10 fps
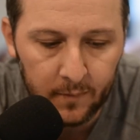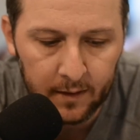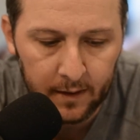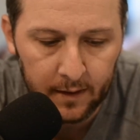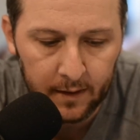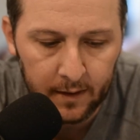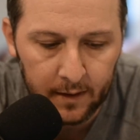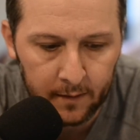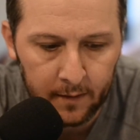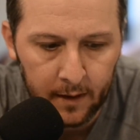and
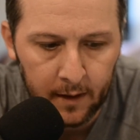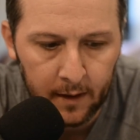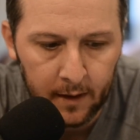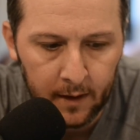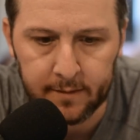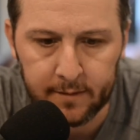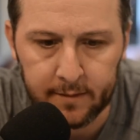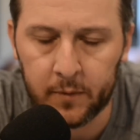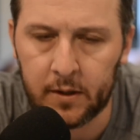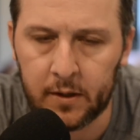I asked them,
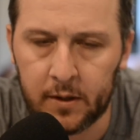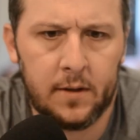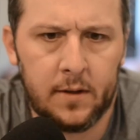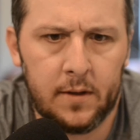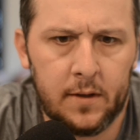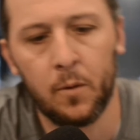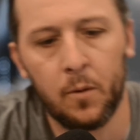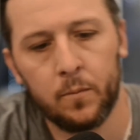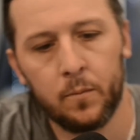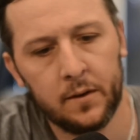these kids weren't
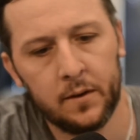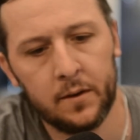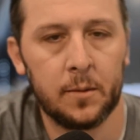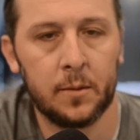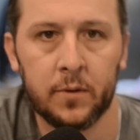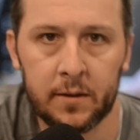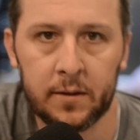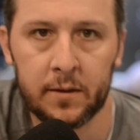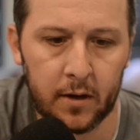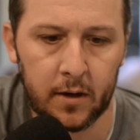necessarily believers or
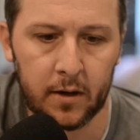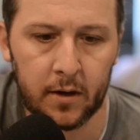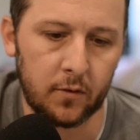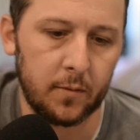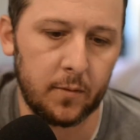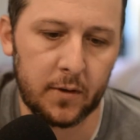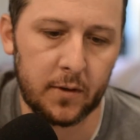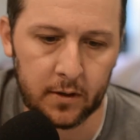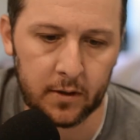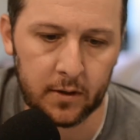anything, there's just a bunch,
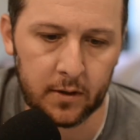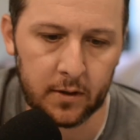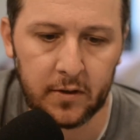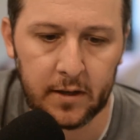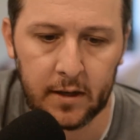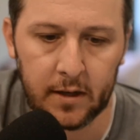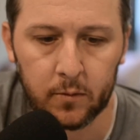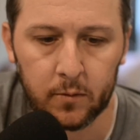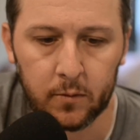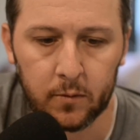17, 18-year-old
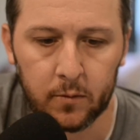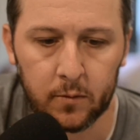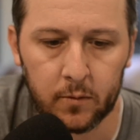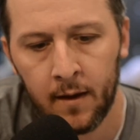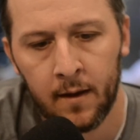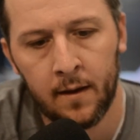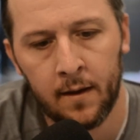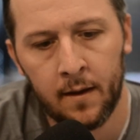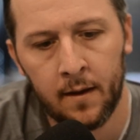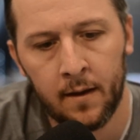kids,
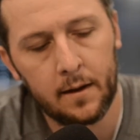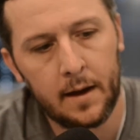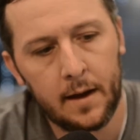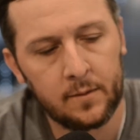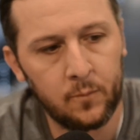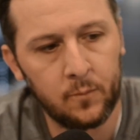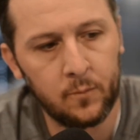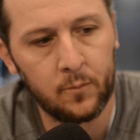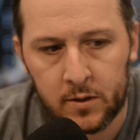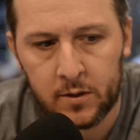and asked them what
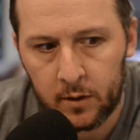question,